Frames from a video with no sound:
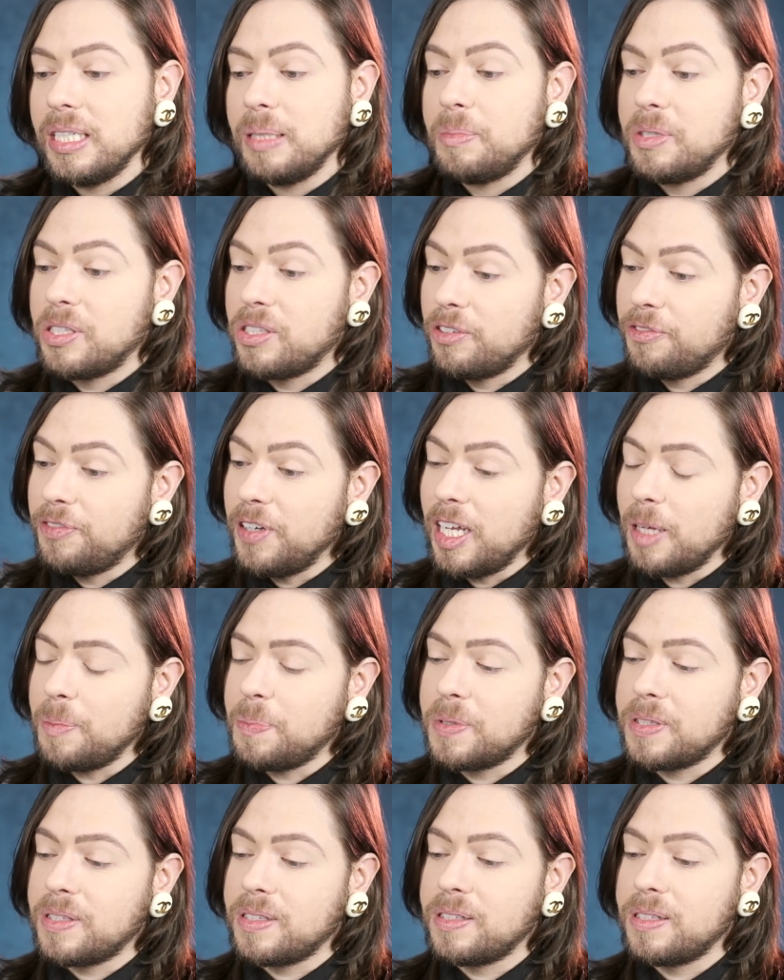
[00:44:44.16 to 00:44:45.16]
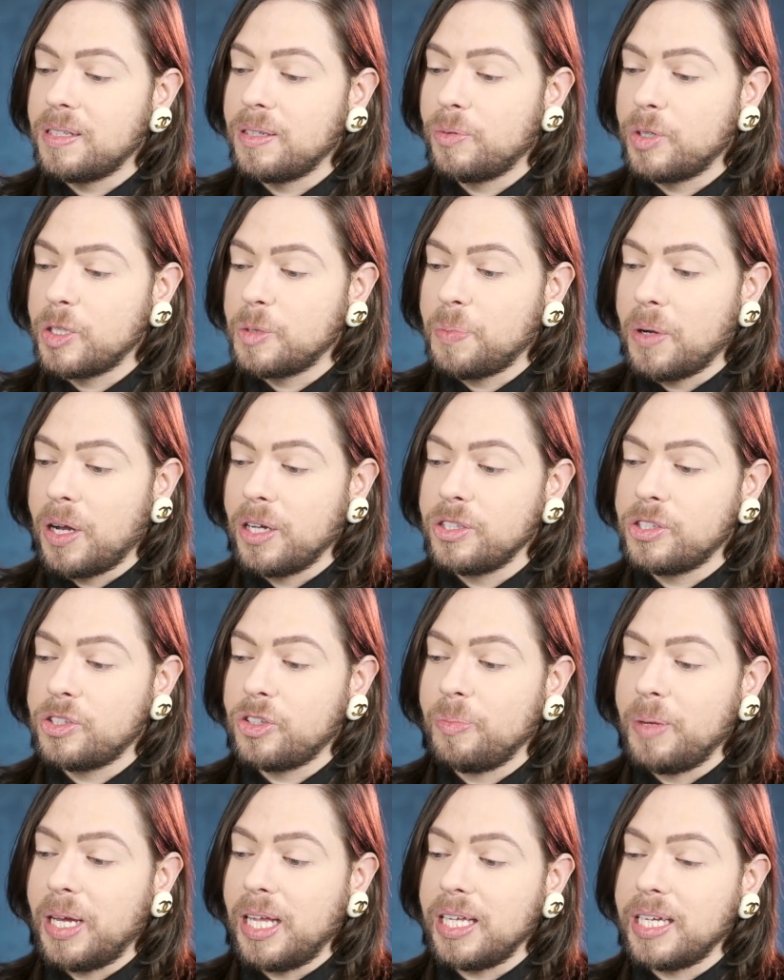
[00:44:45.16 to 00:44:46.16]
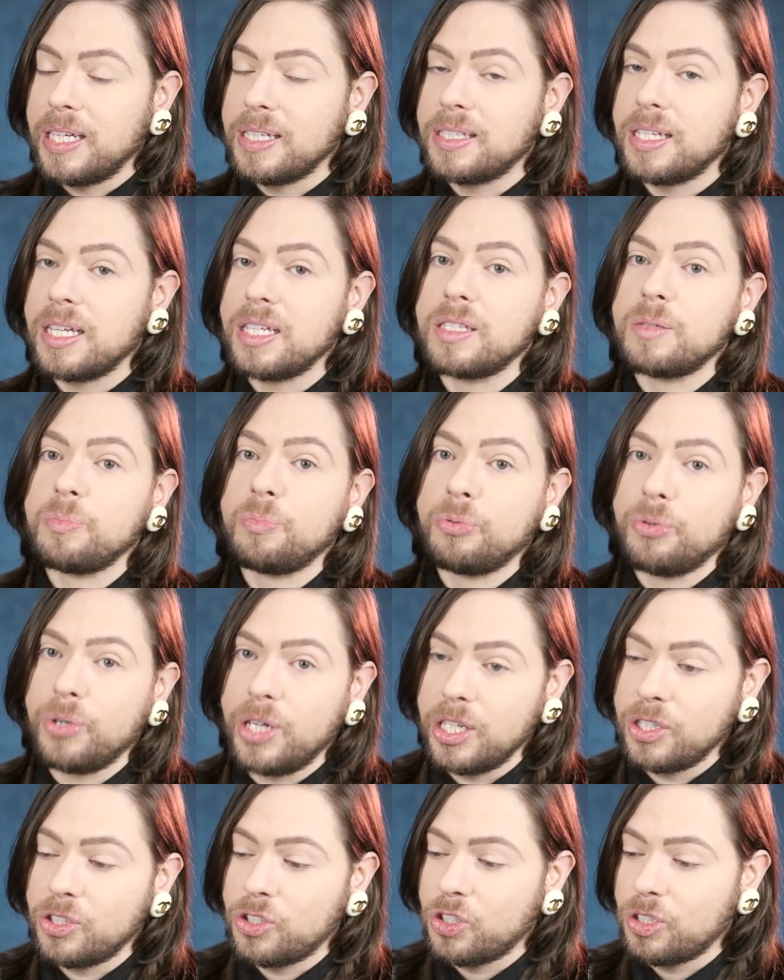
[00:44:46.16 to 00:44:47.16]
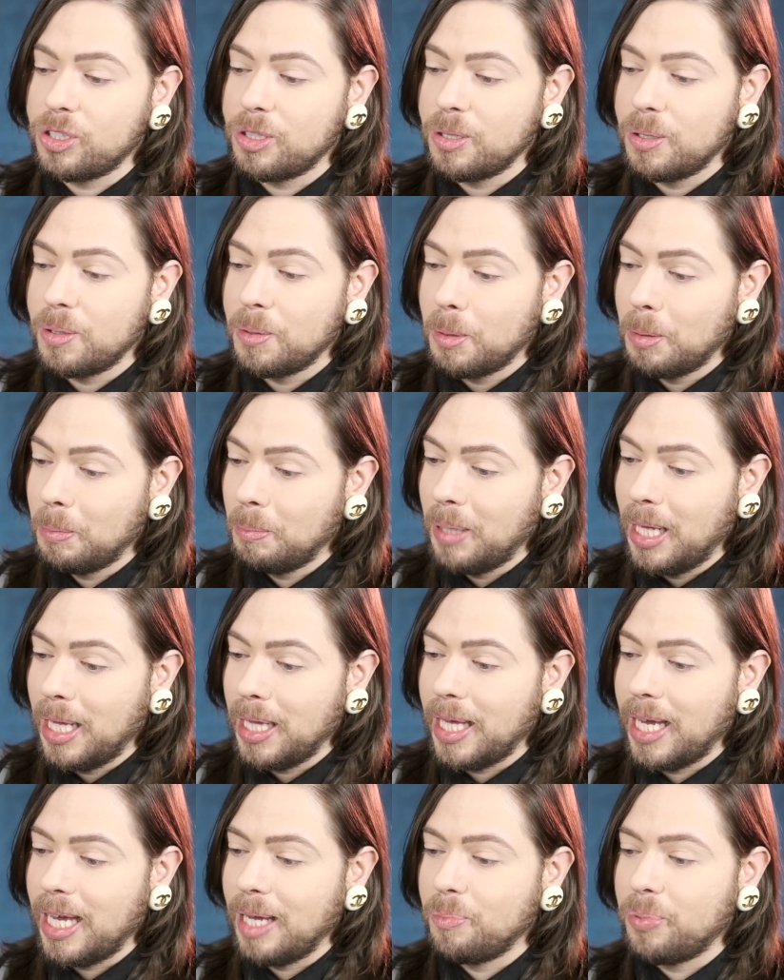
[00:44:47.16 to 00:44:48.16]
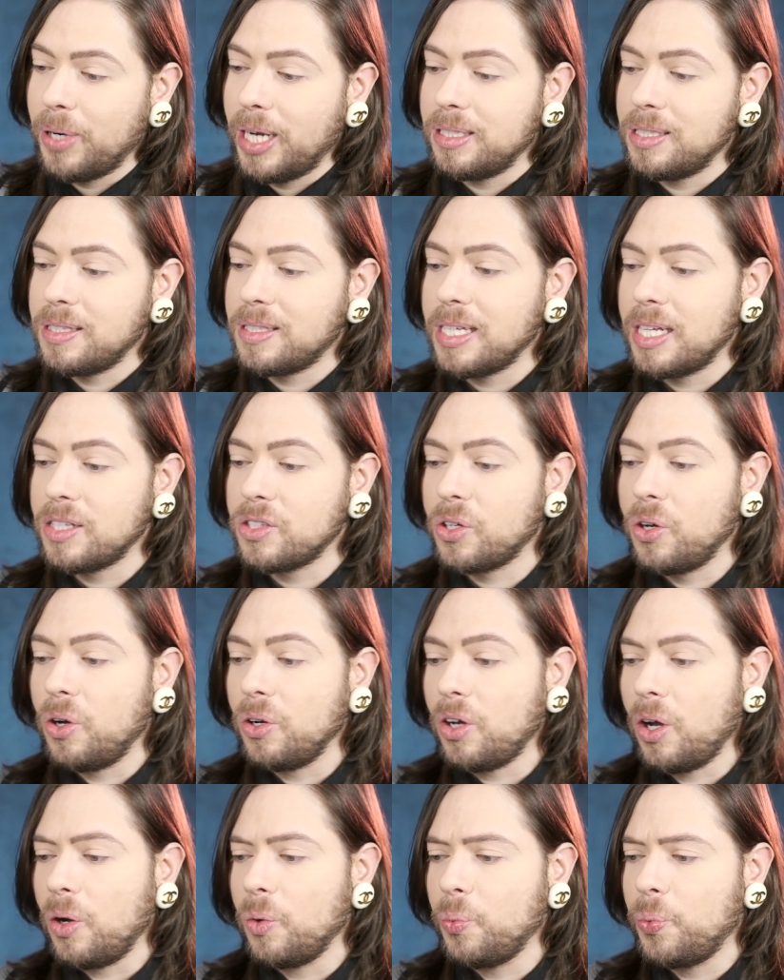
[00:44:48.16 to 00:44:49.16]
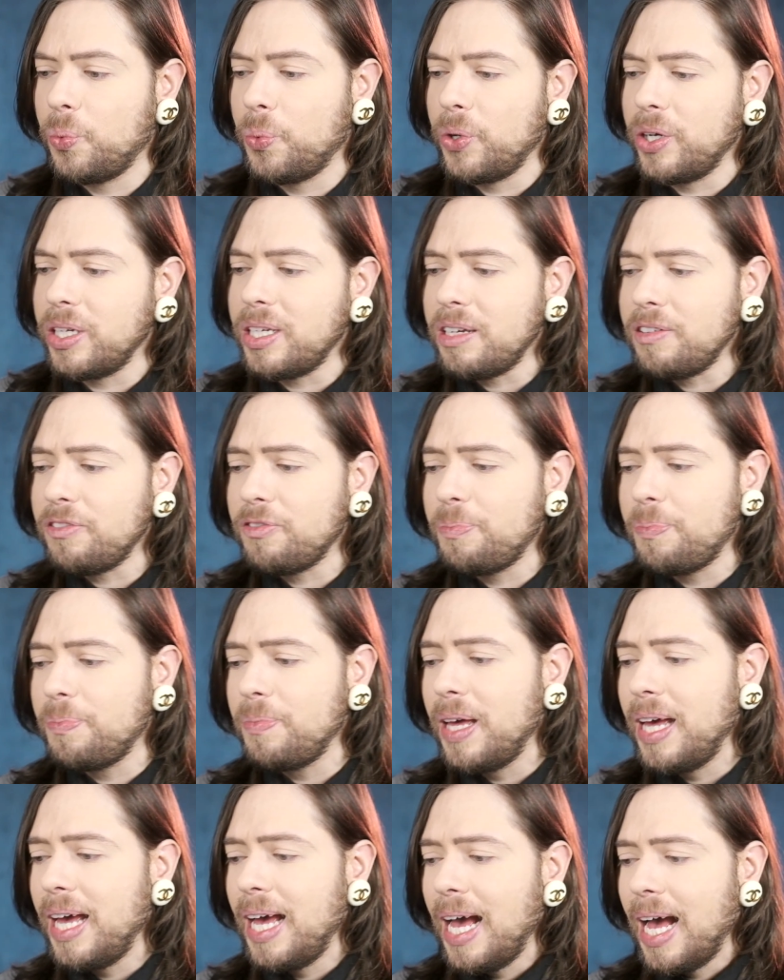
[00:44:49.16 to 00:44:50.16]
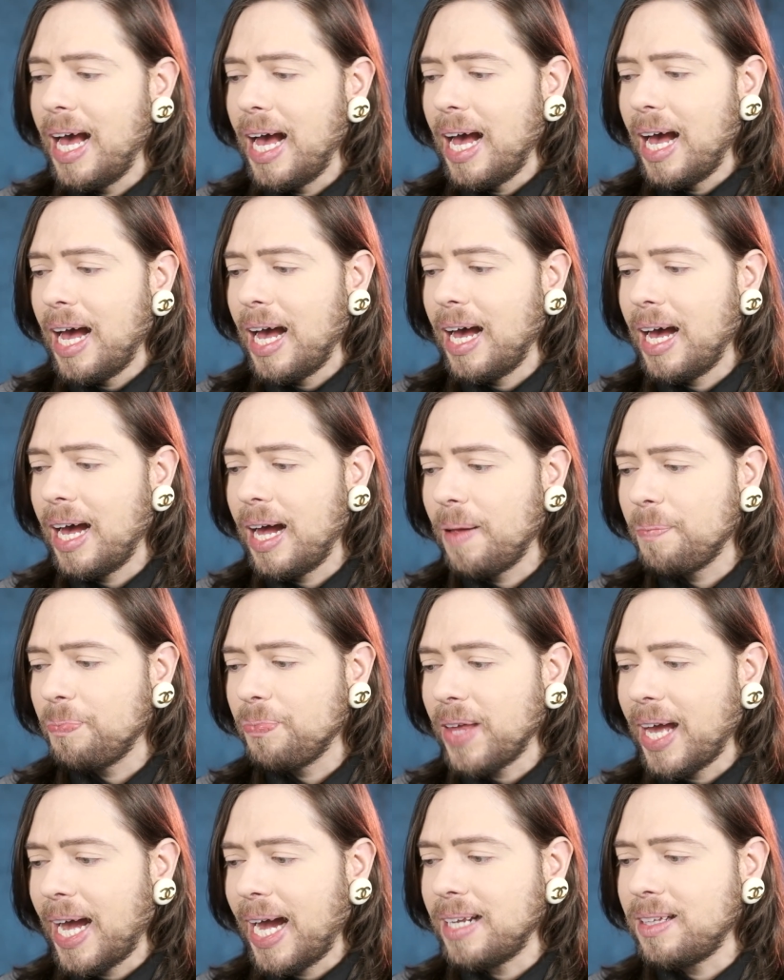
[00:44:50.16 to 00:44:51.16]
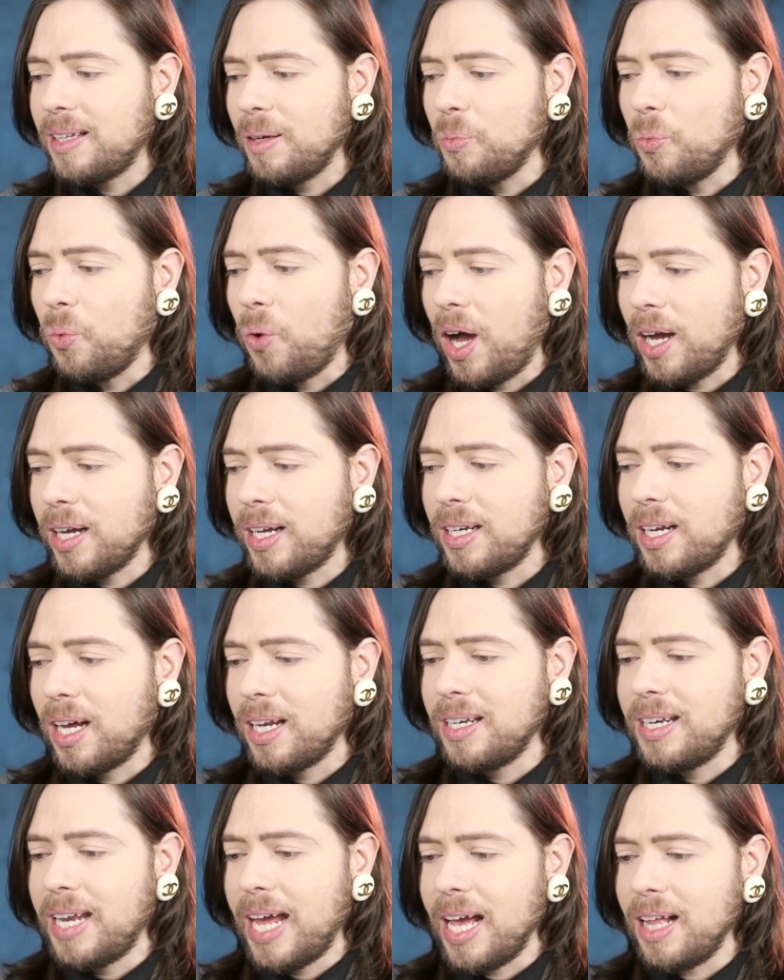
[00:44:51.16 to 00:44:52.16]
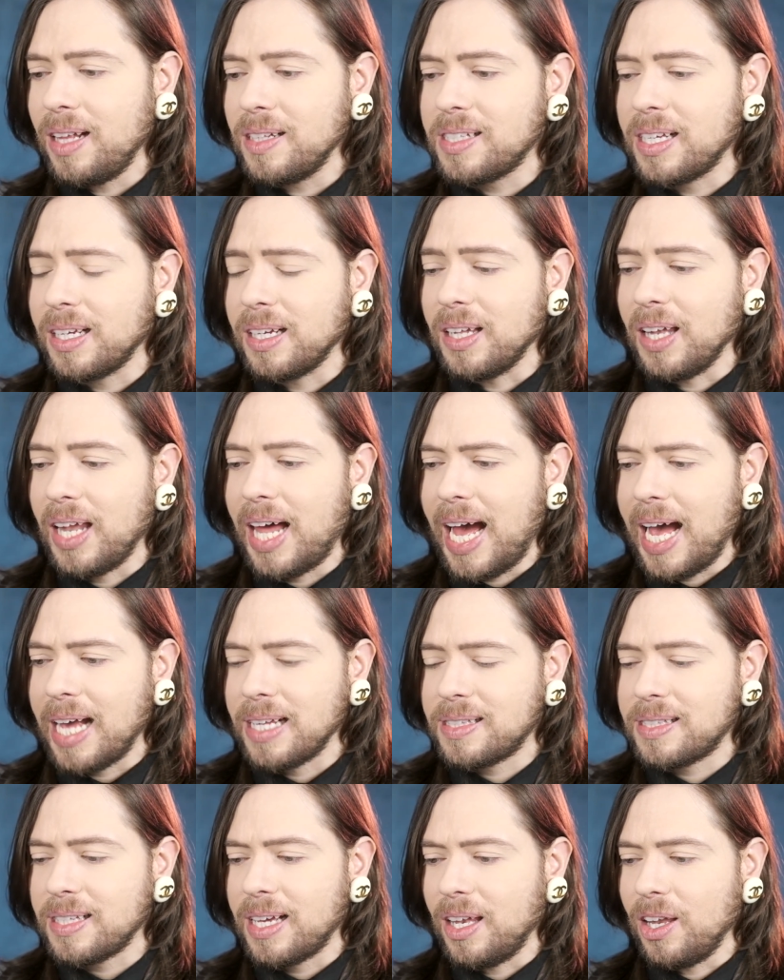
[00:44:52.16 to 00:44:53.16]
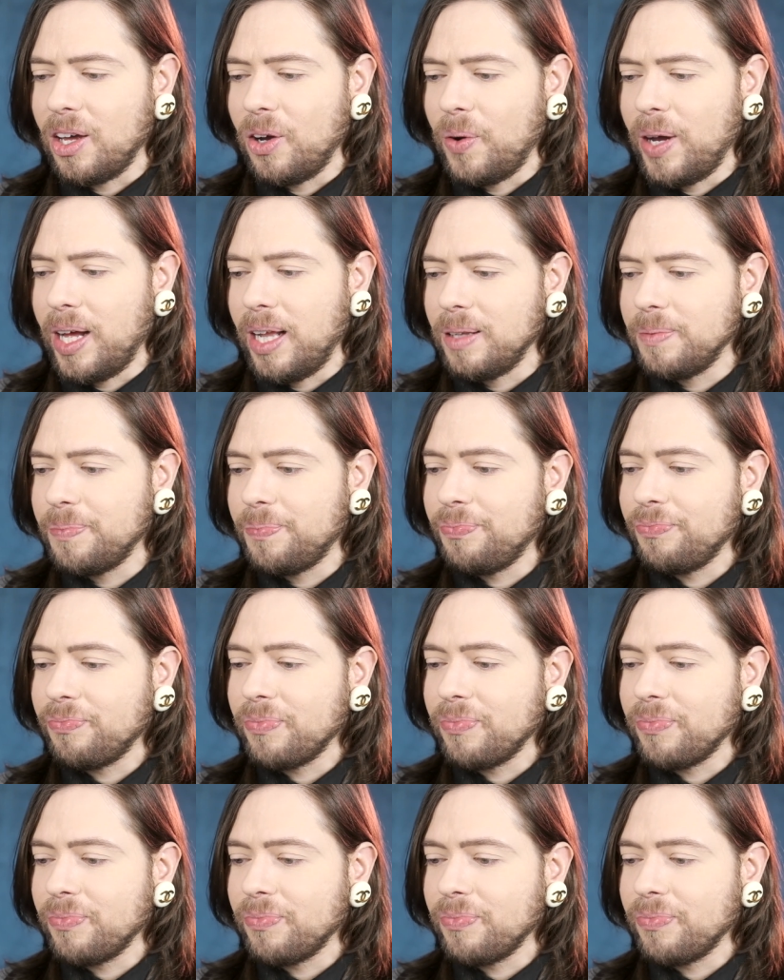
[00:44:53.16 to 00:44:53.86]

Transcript: Mr. Phillips responds to Melly and says, preach, Melly. Brandon says, Coco would have had them walking on nails and glass, lol.